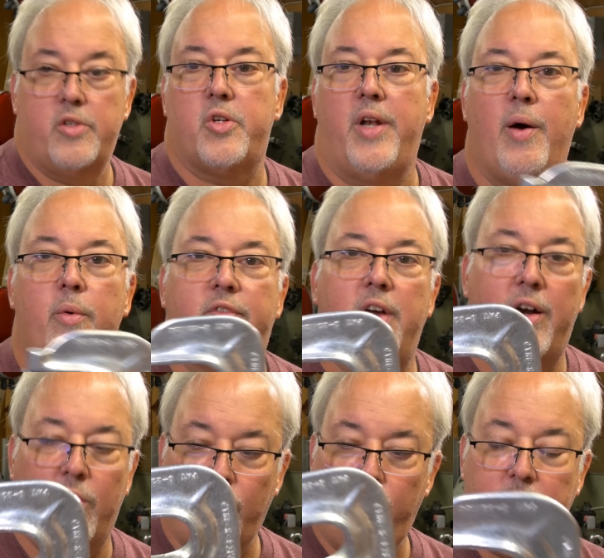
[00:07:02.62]
So now we've got
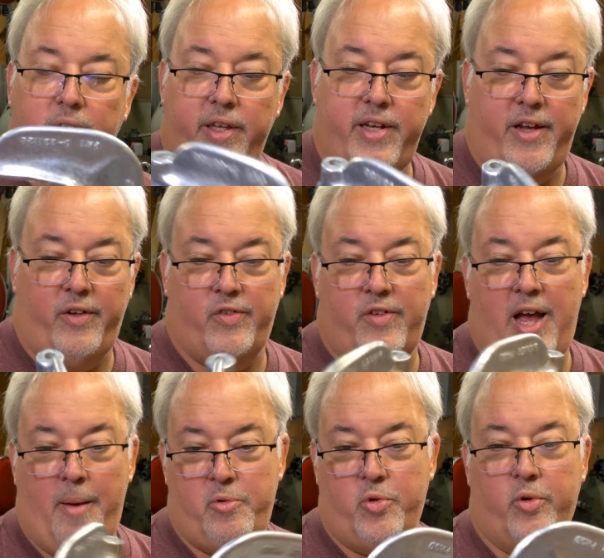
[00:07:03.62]
a really nice
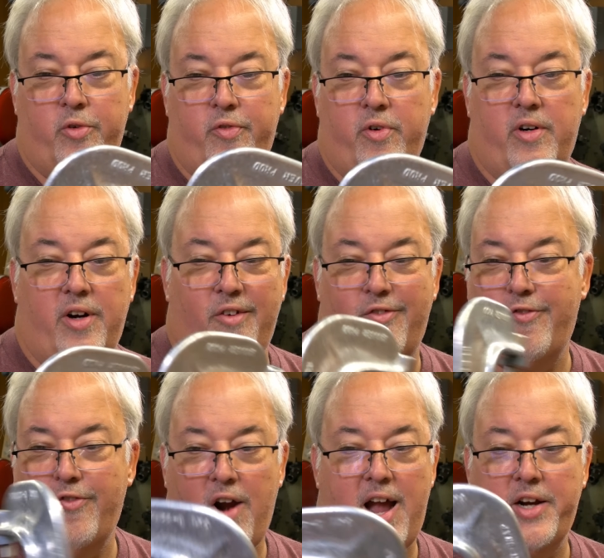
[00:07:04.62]
snap tool for a
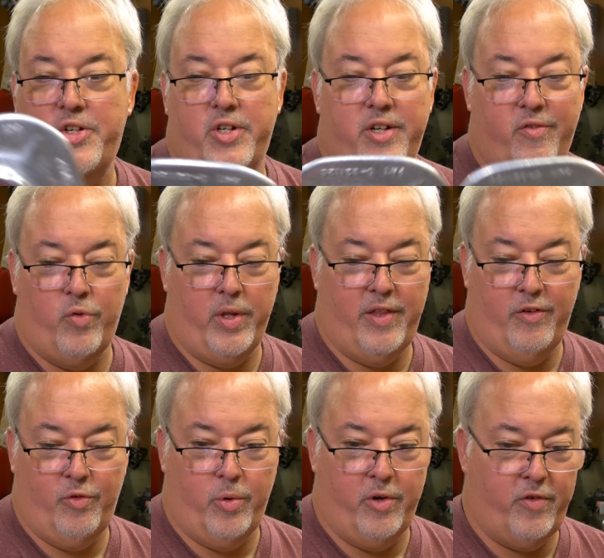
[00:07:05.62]
fraction of what
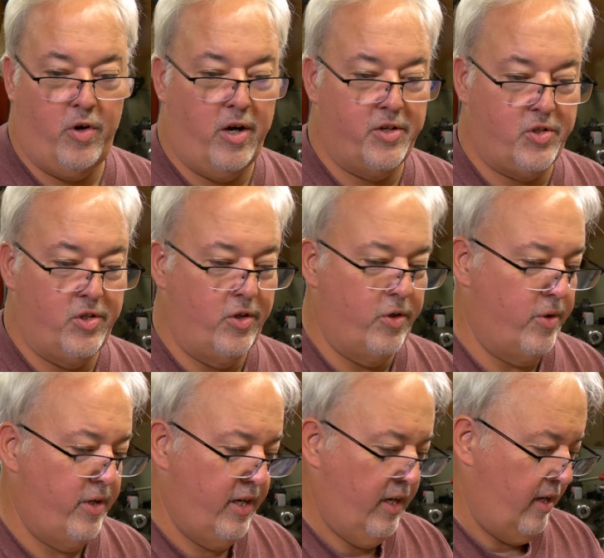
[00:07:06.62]
this would have cost
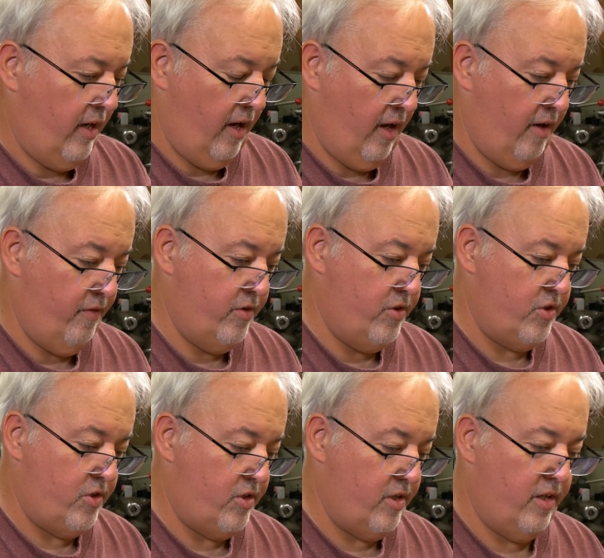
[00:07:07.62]
new, for
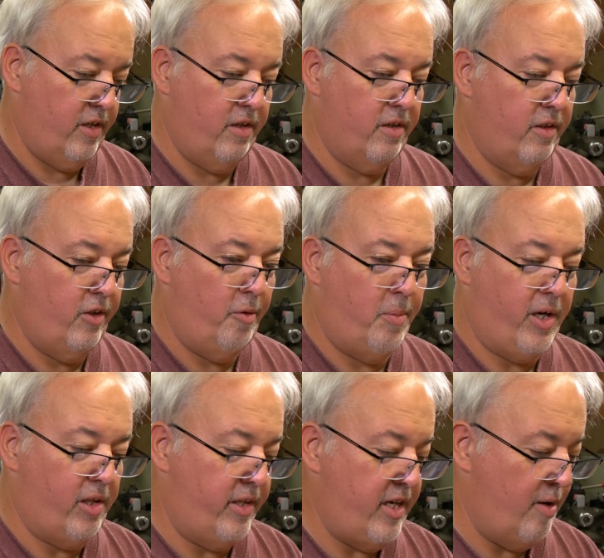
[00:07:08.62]
just a little bit
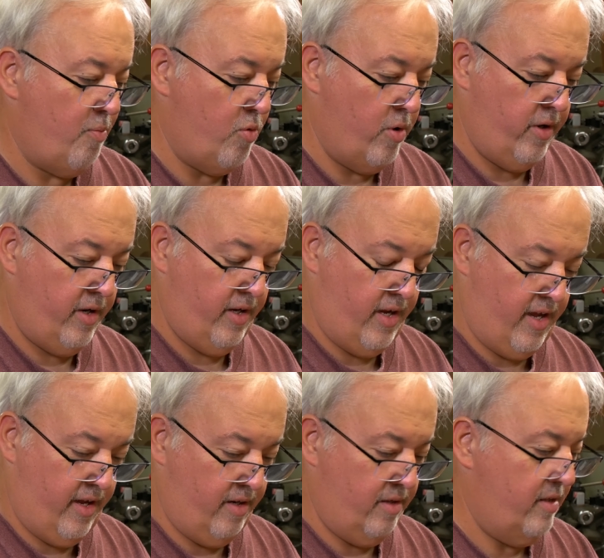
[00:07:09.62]
of cleanup work
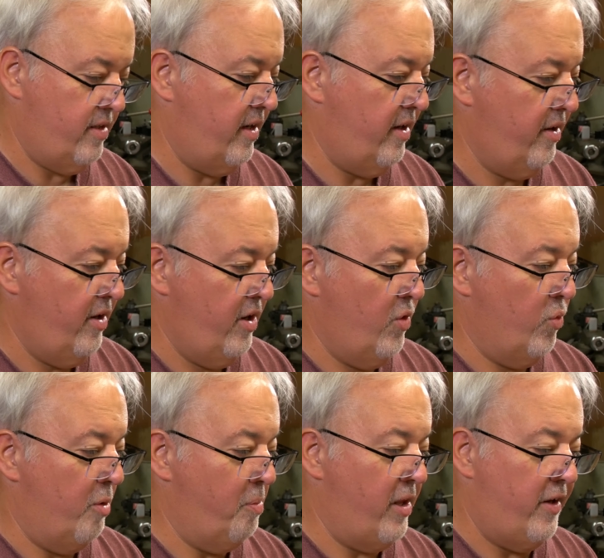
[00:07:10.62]
and
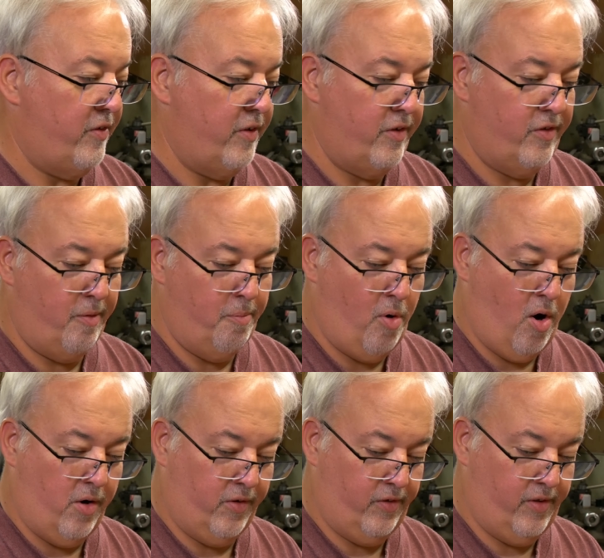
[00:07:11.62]
replacing some
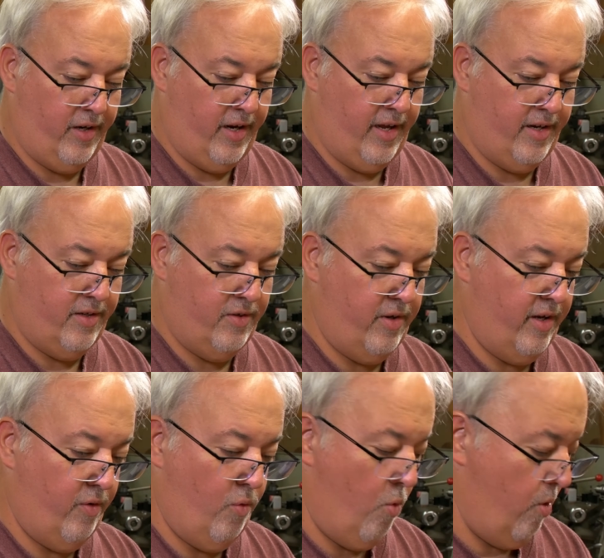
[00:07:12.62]
parts that had
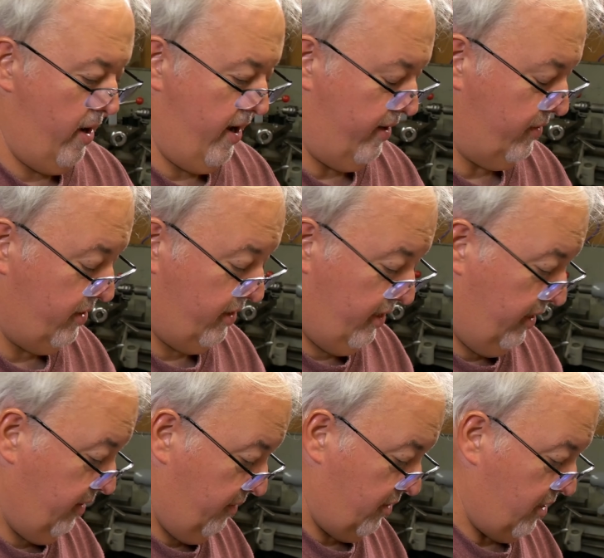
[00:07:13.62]
worn out.
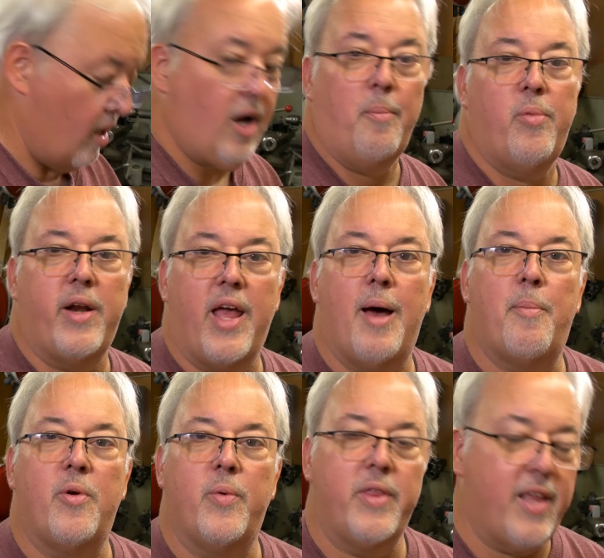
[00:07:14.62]
So I'm pretty
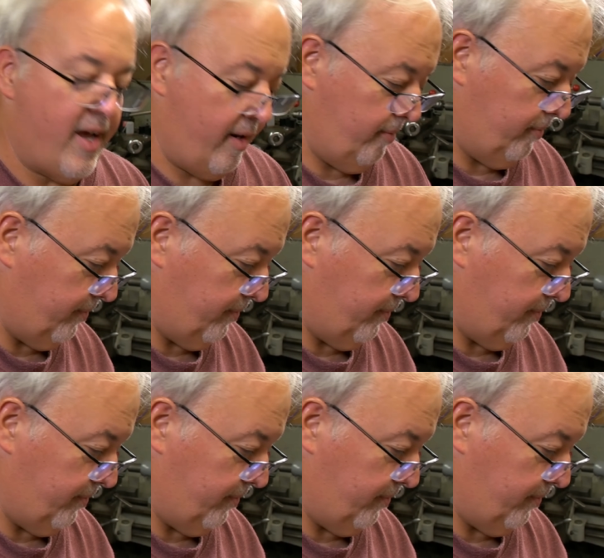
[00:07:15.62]
happy with that.